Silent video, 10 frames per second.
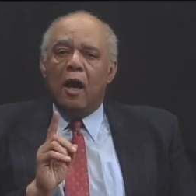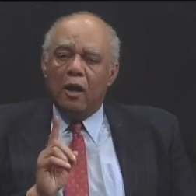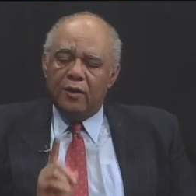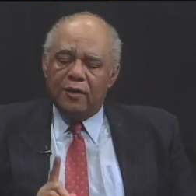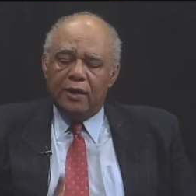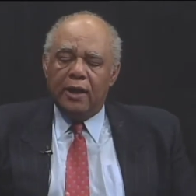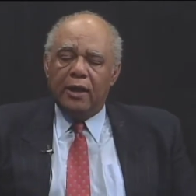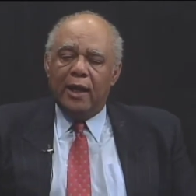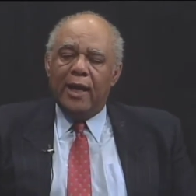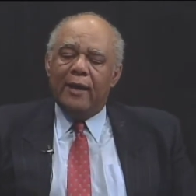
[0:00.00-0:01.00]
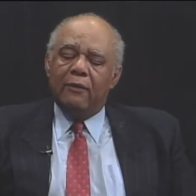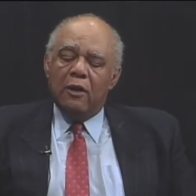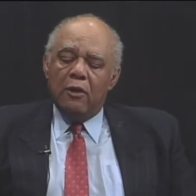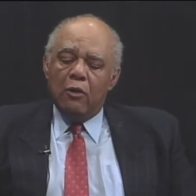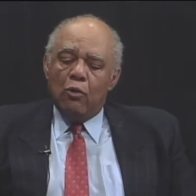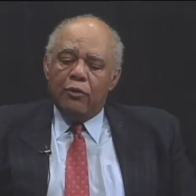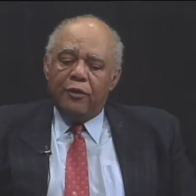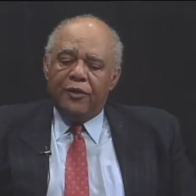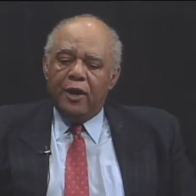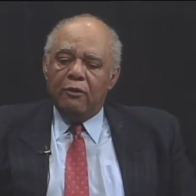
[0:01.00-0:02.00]
Understand that.
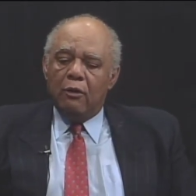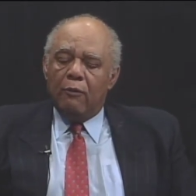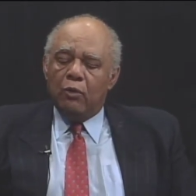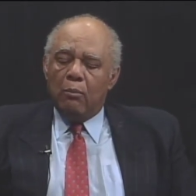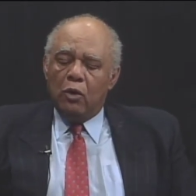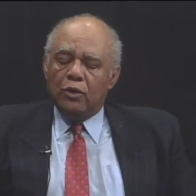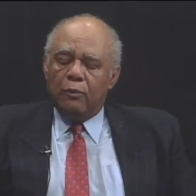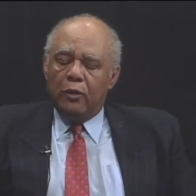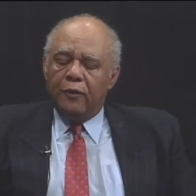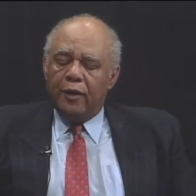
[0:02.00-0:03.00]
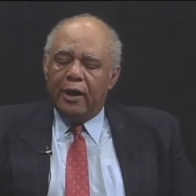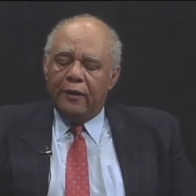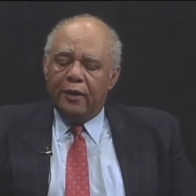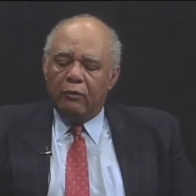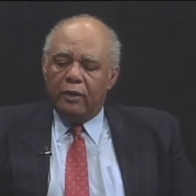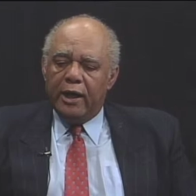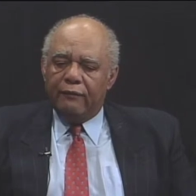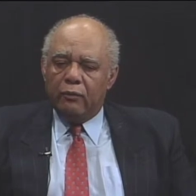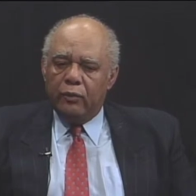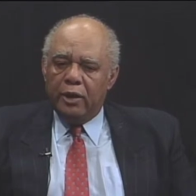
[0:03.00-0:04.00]
The most important thing I think we have to
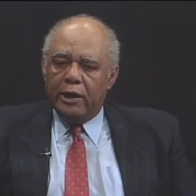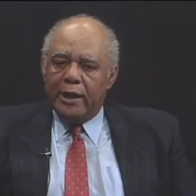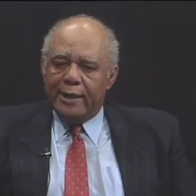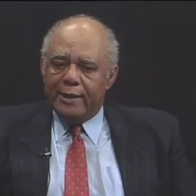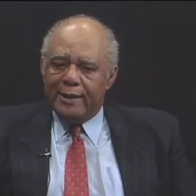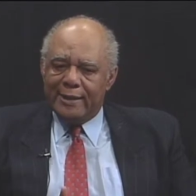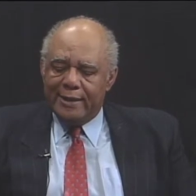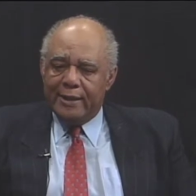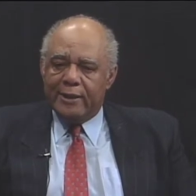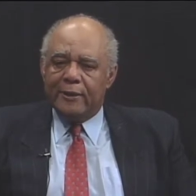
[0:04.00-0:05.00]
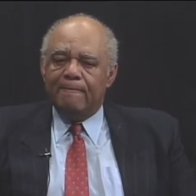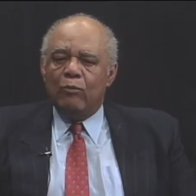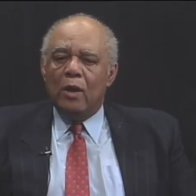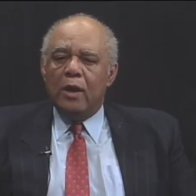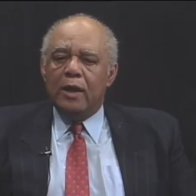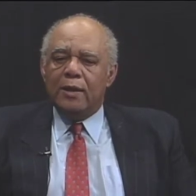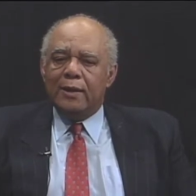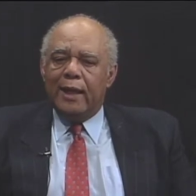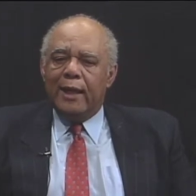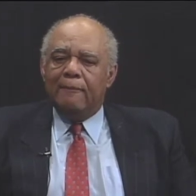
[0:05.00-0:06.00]
realize is this, is
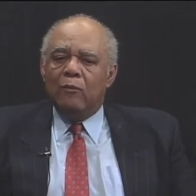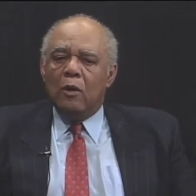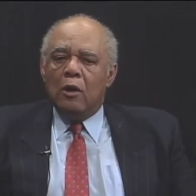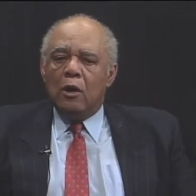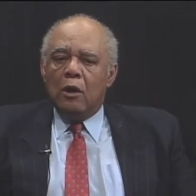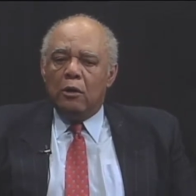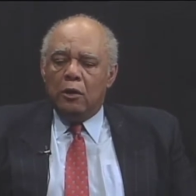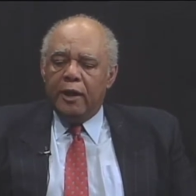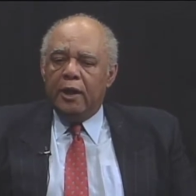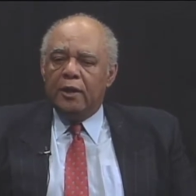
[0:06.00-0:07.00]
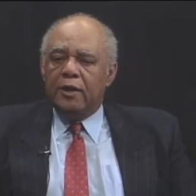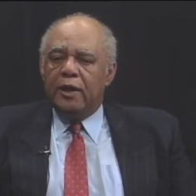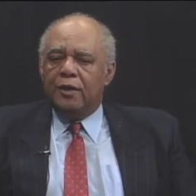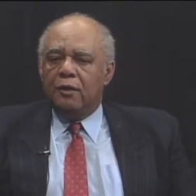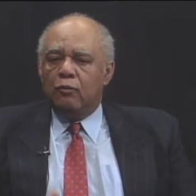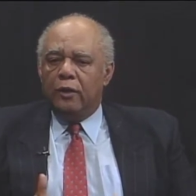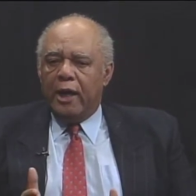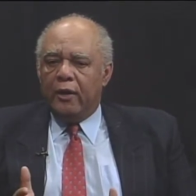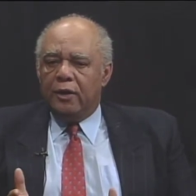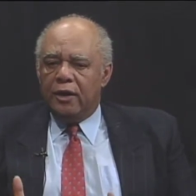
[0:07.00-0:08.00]
that legalization
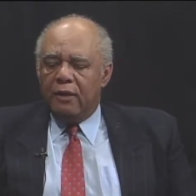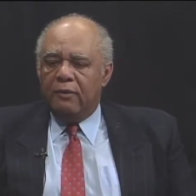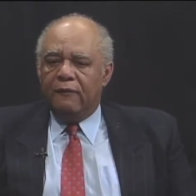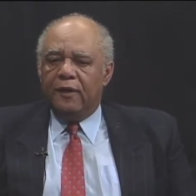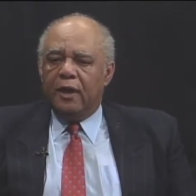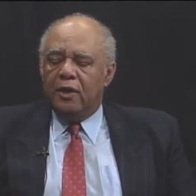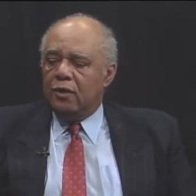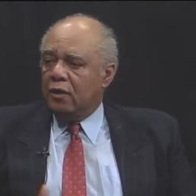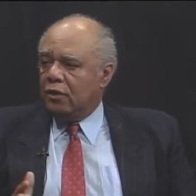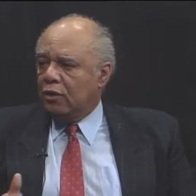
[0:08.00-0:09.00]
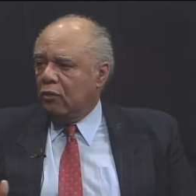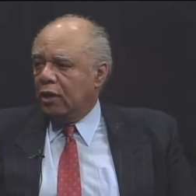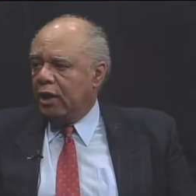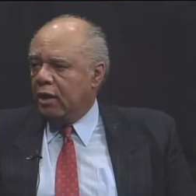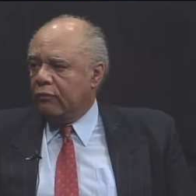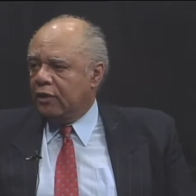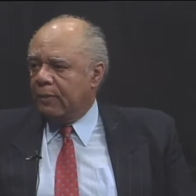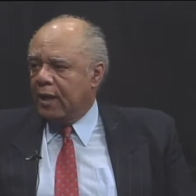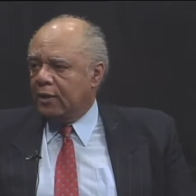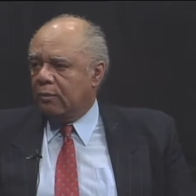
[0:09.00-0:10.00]
without indemnification is totally
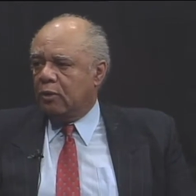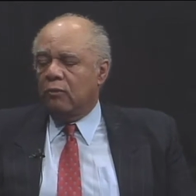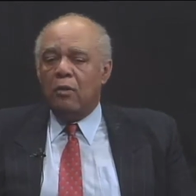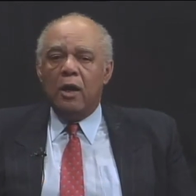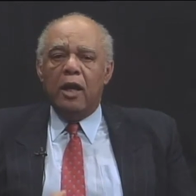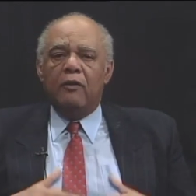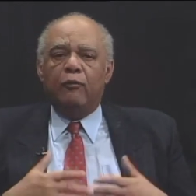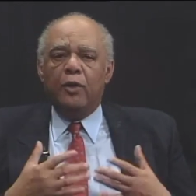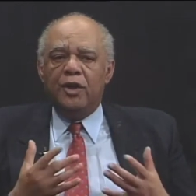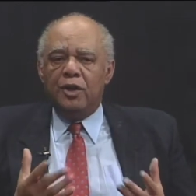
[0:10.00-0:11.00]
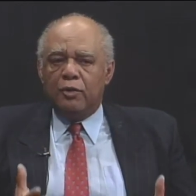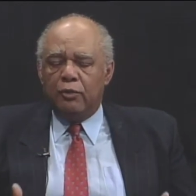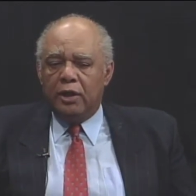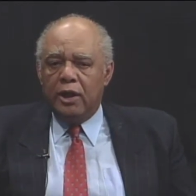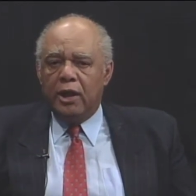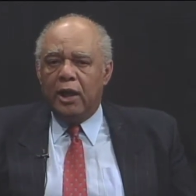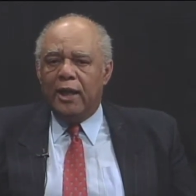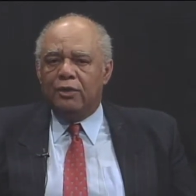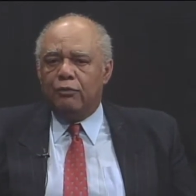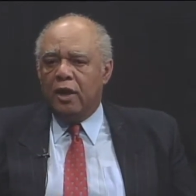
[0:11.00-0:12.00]
irresponsible. If we just
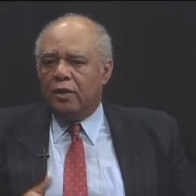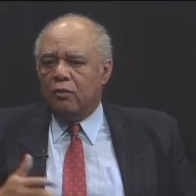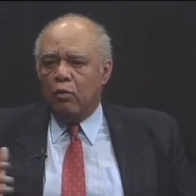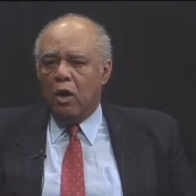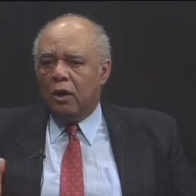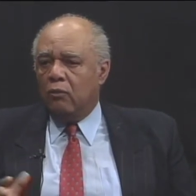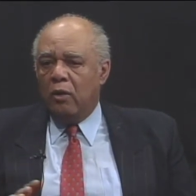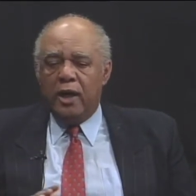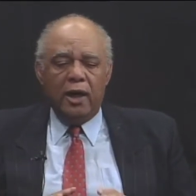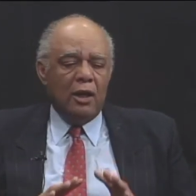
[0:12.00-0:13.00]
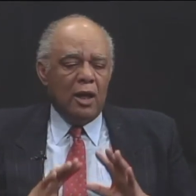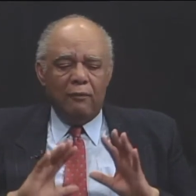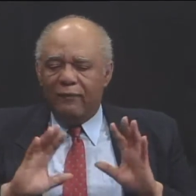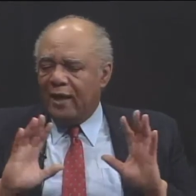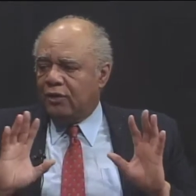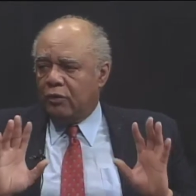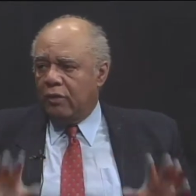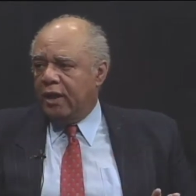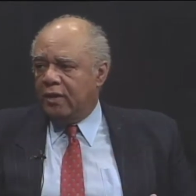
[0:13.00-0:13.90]
legalize drugs and walk away, that's crazy.